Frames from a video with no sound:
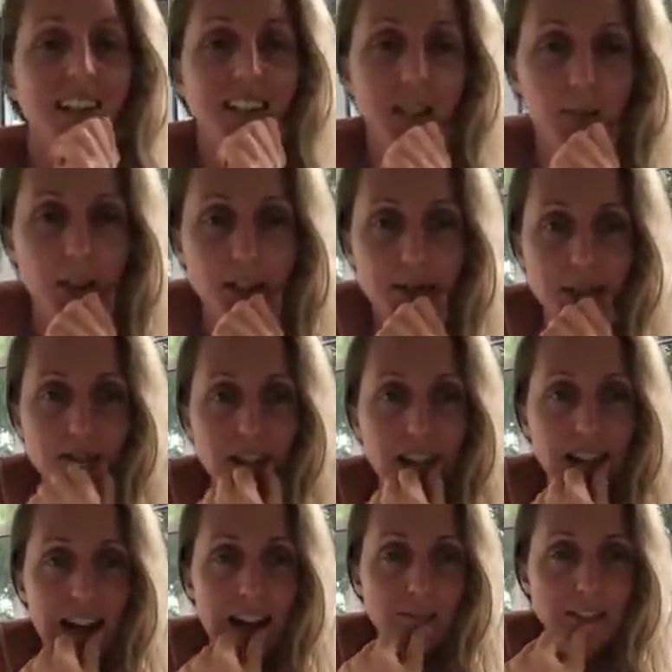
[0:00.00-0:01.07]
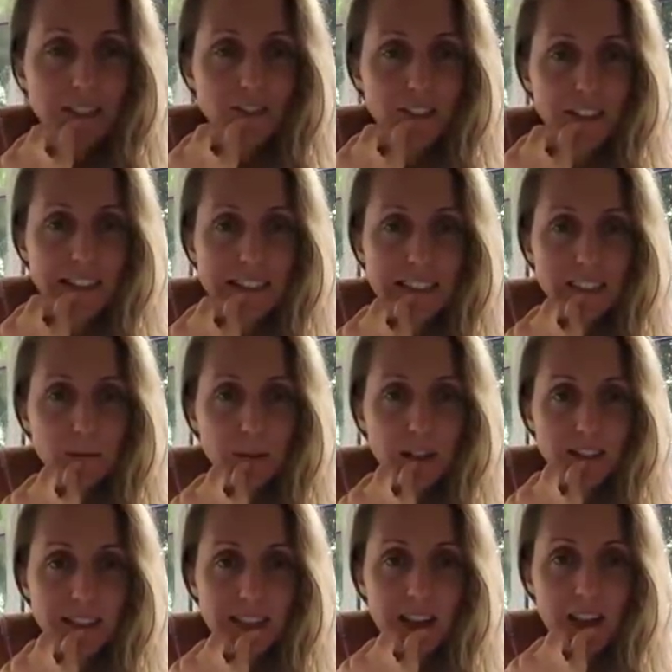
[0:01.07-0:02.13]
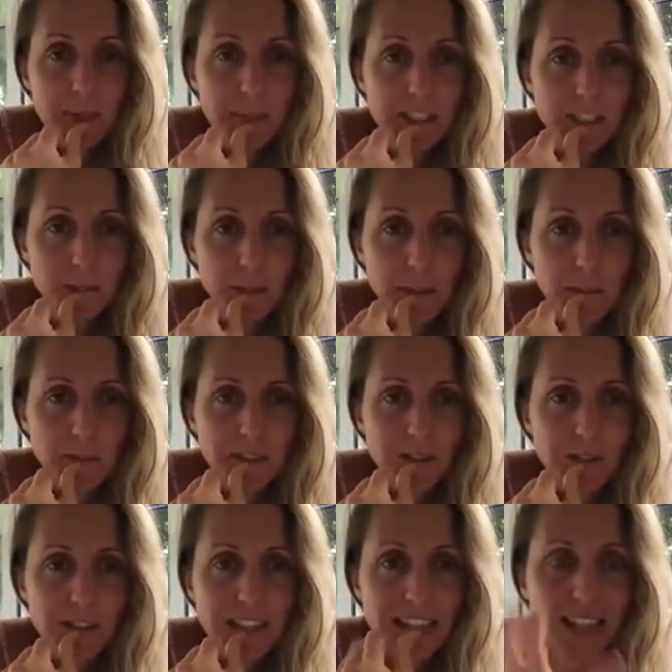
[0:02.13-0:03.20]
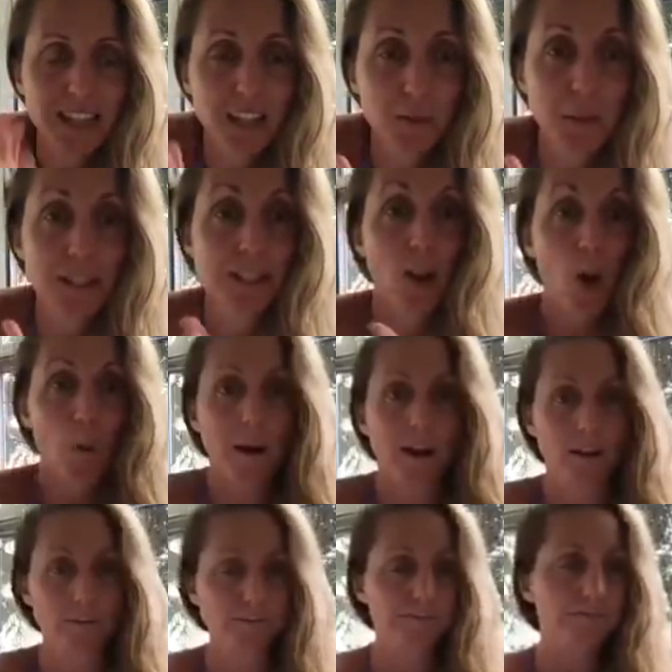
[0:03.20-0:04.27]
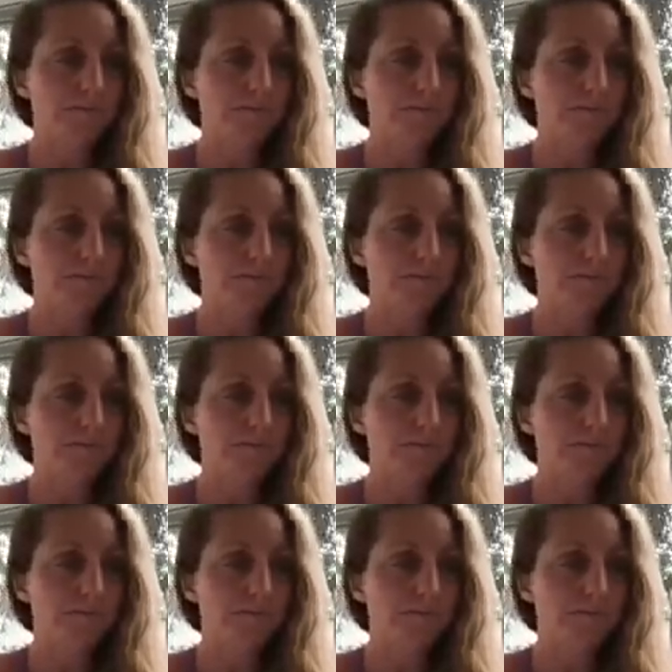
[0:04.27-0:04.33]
Sometimes I forget I have different ideas because I can't imagine people still think in other ways. Oh my God.